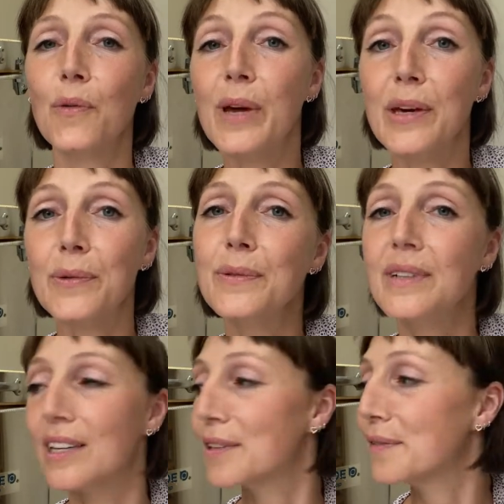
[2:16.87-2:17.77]
wheel
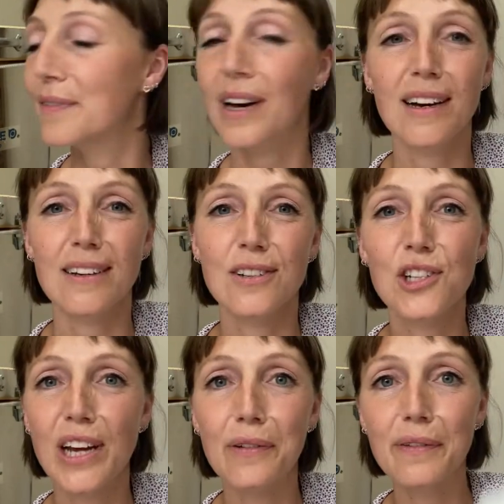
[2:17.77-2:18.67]
kind of
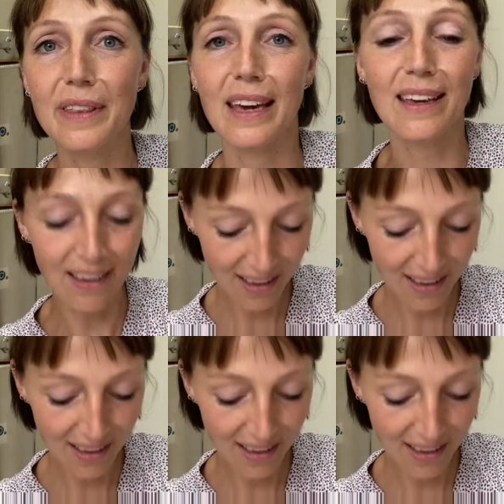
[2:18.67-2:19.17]
shelf thing.